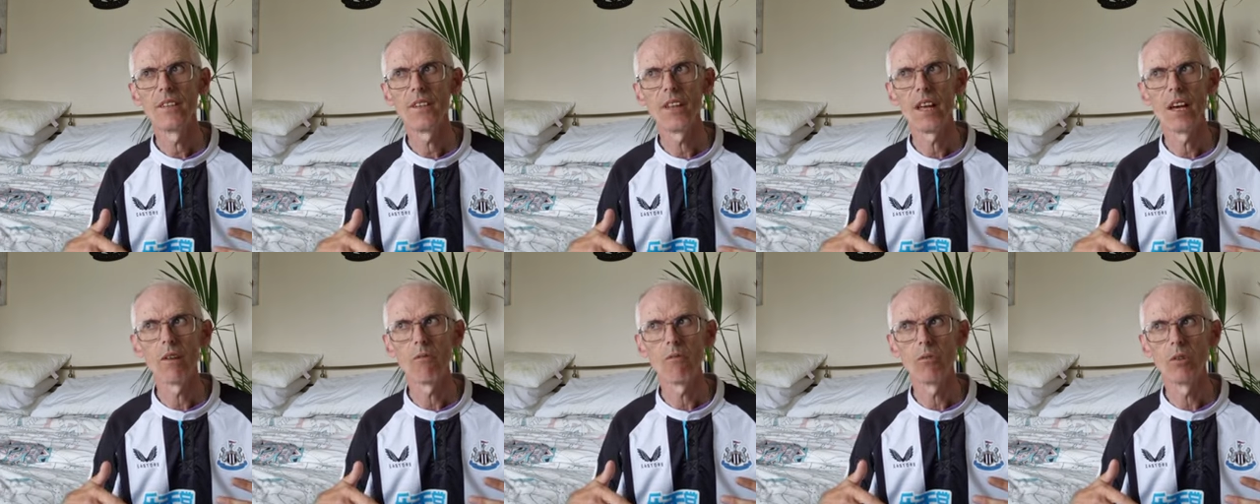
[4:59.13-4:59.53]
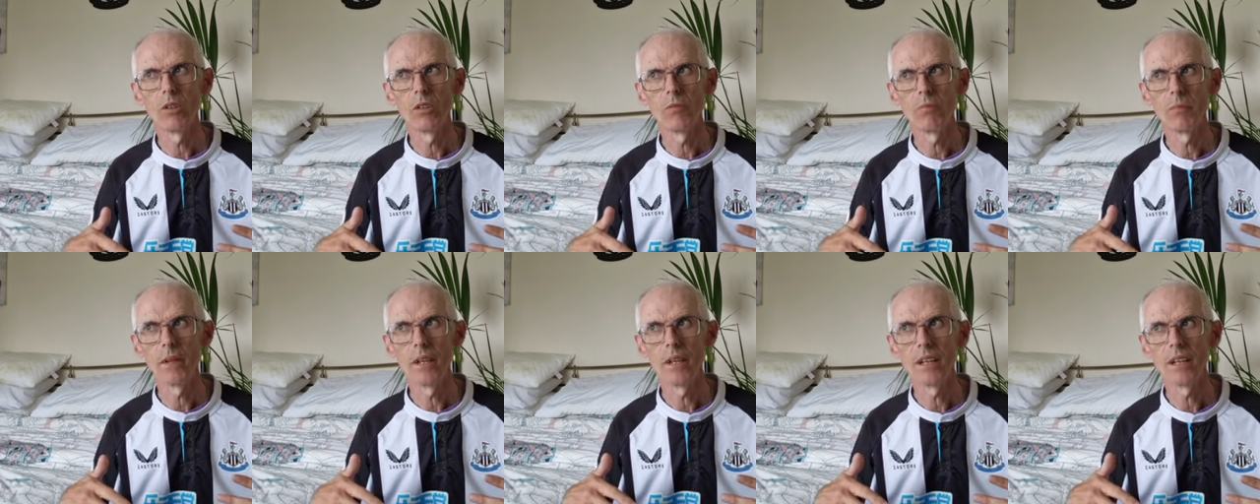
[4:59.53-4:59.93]
there
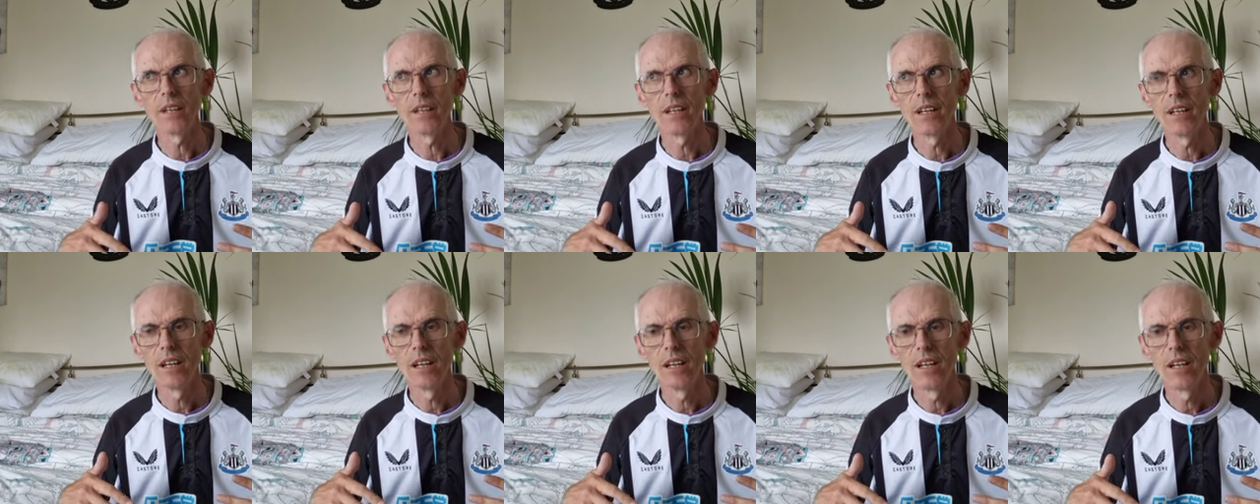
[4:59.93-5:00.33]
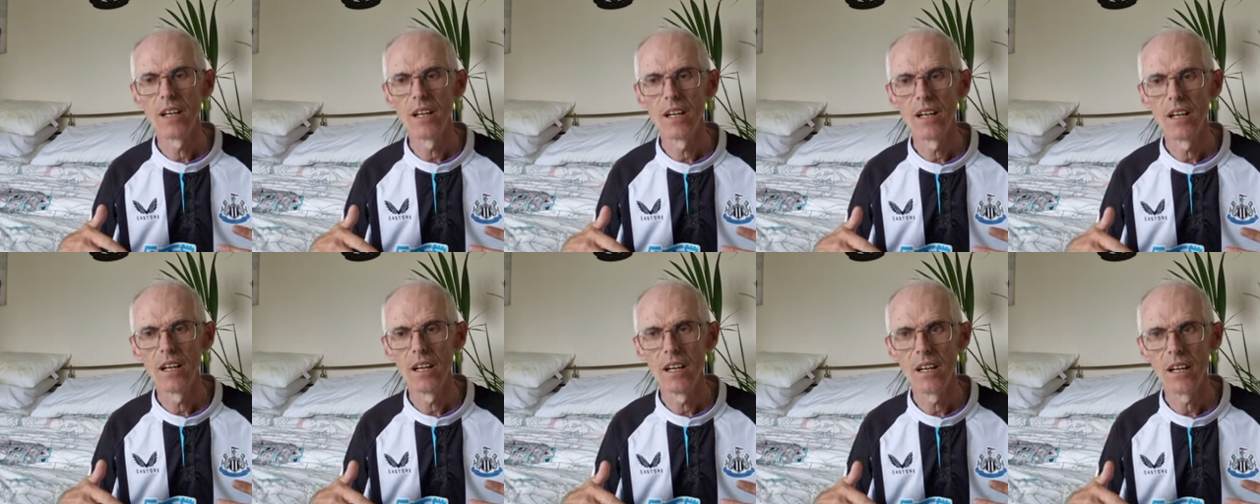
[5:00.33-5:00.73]
will be
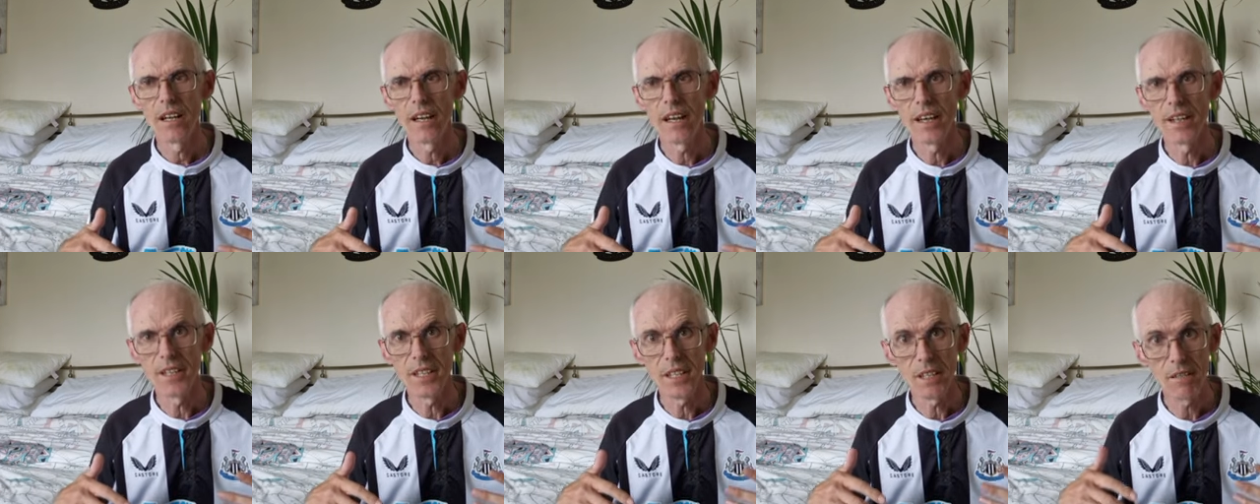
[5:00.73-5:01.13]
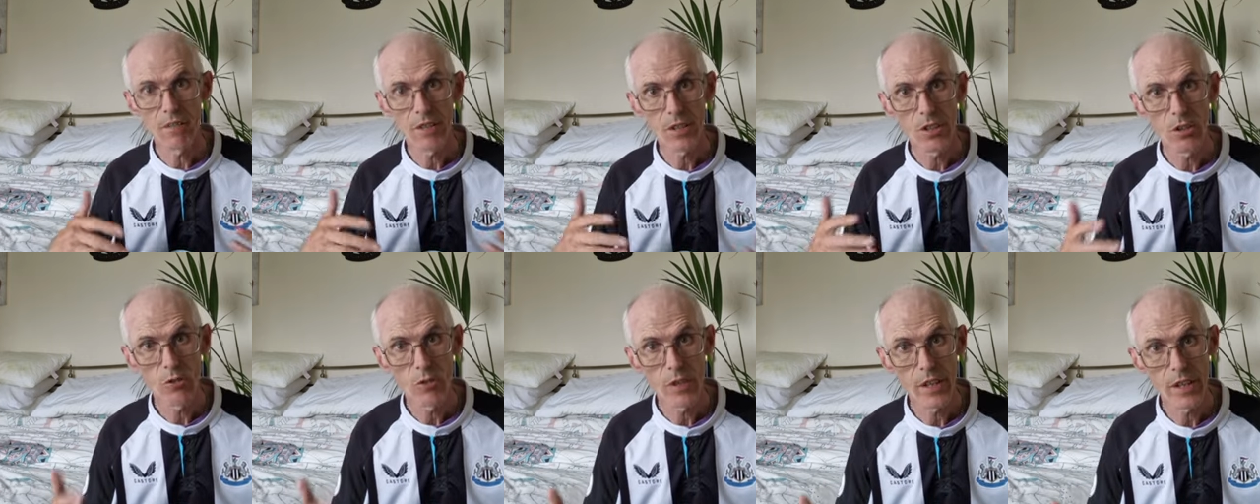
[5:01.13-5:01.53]
an
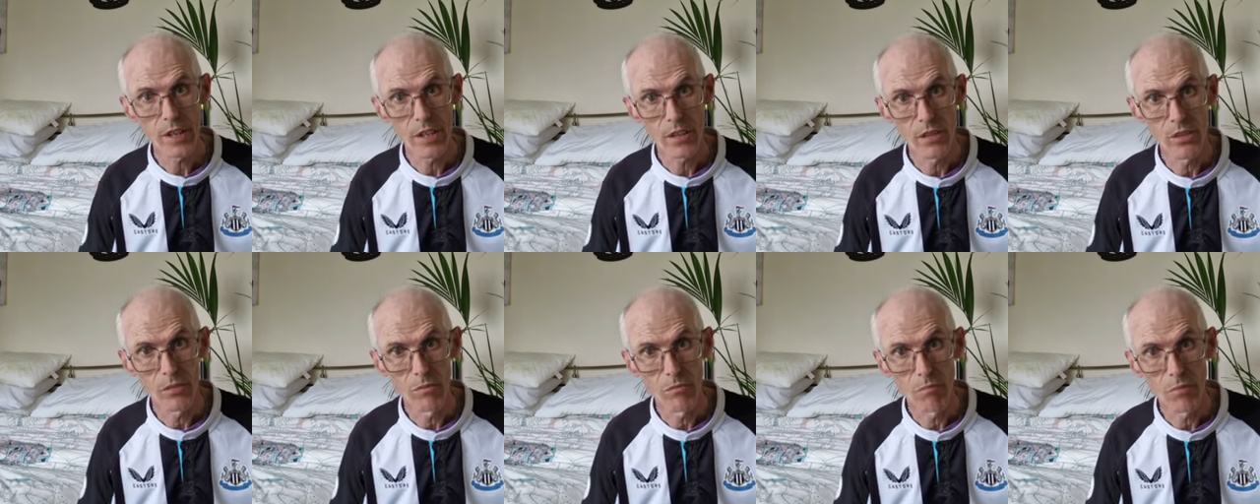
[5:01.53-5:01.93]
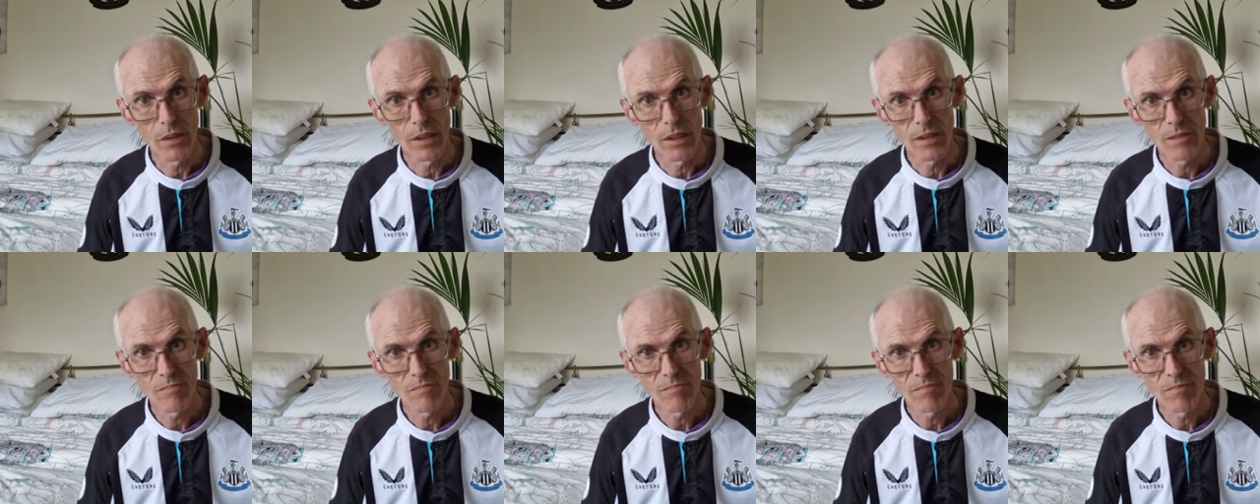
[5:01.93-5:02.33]
even greater
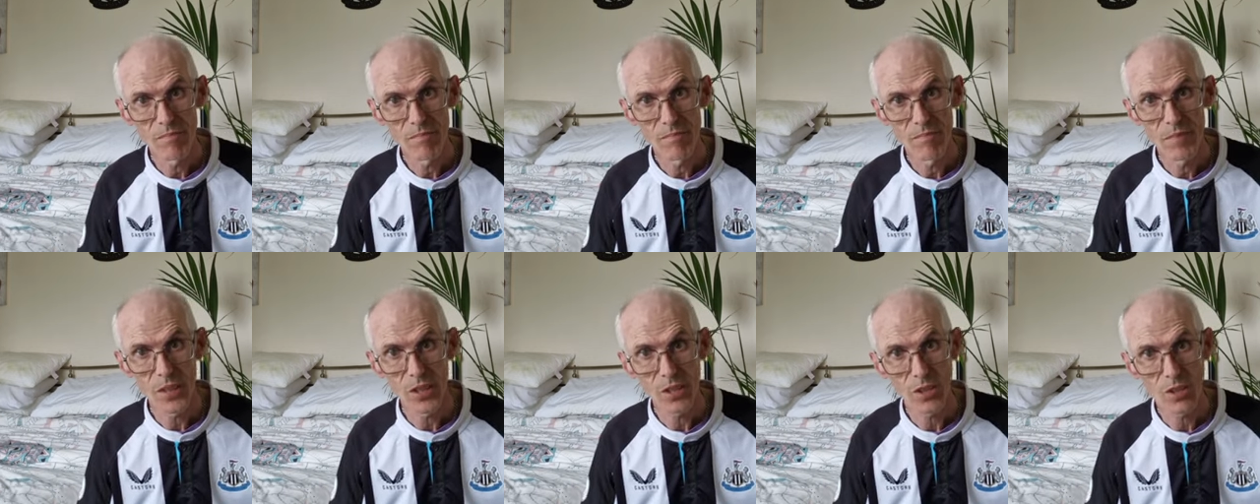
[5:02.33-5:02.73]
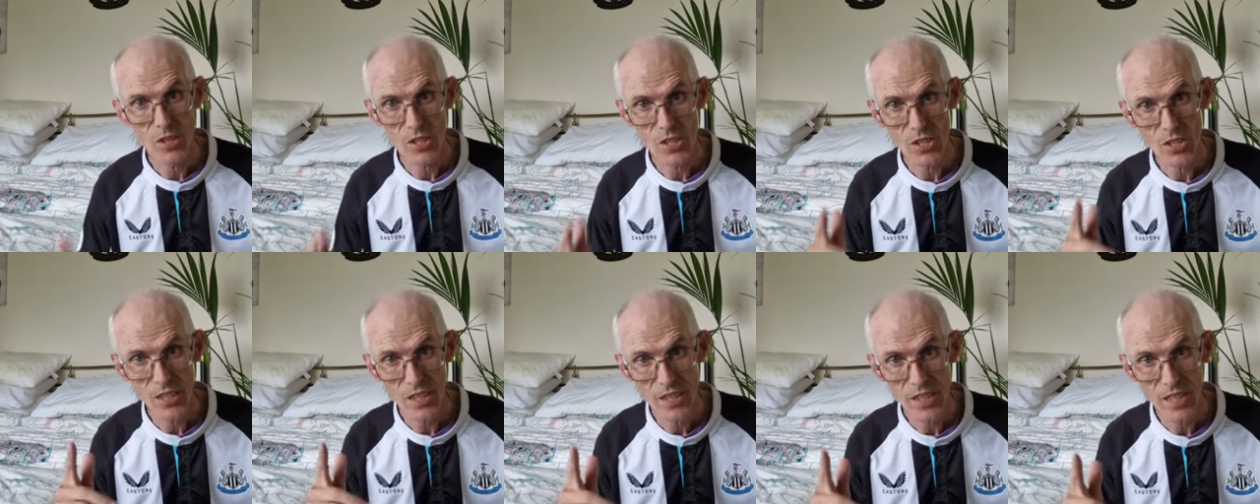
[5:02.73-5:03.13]
number, because
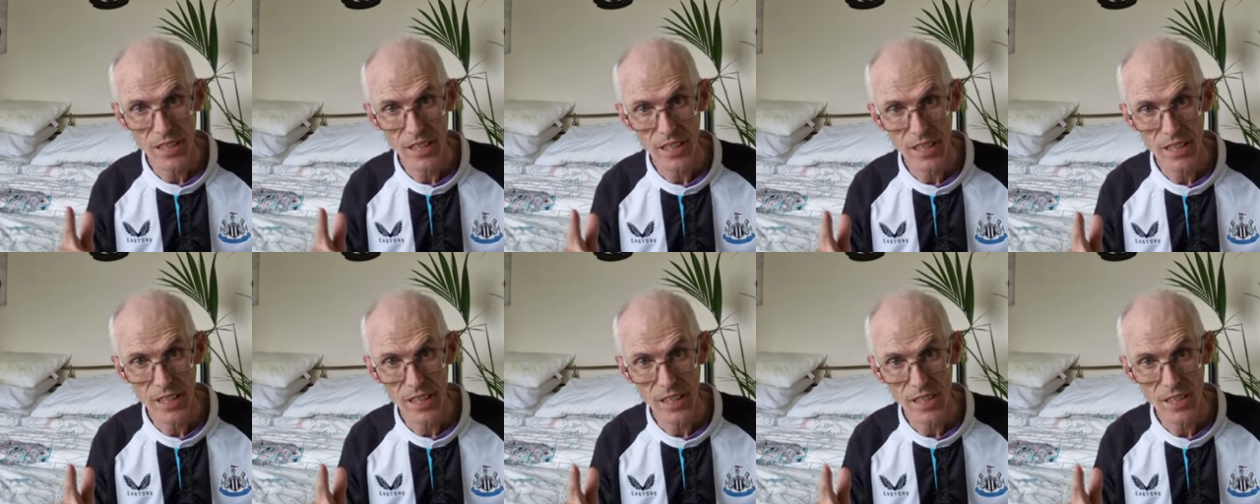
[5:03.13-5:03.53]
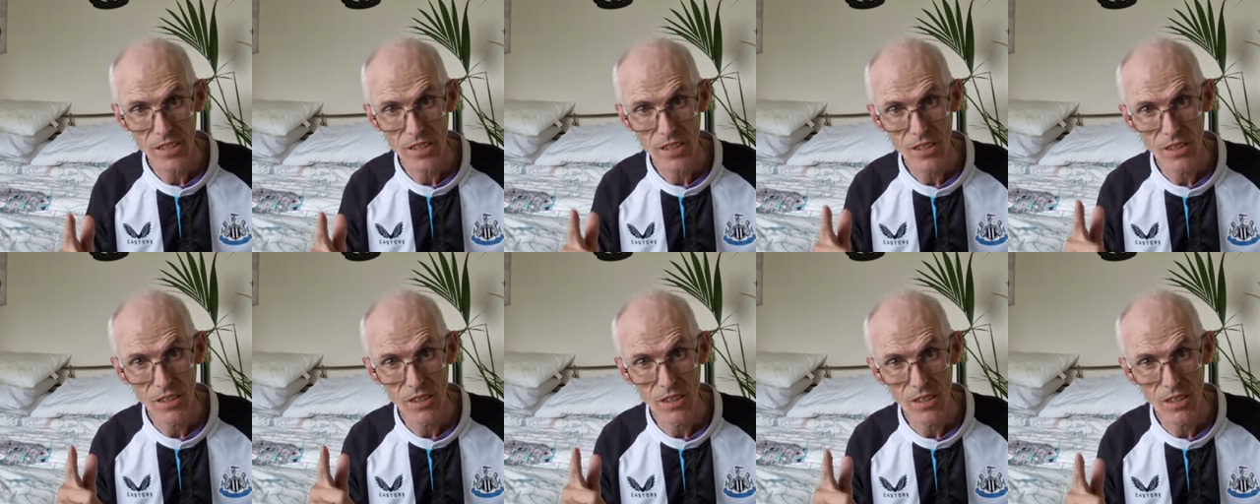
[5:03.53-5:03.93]
because tickets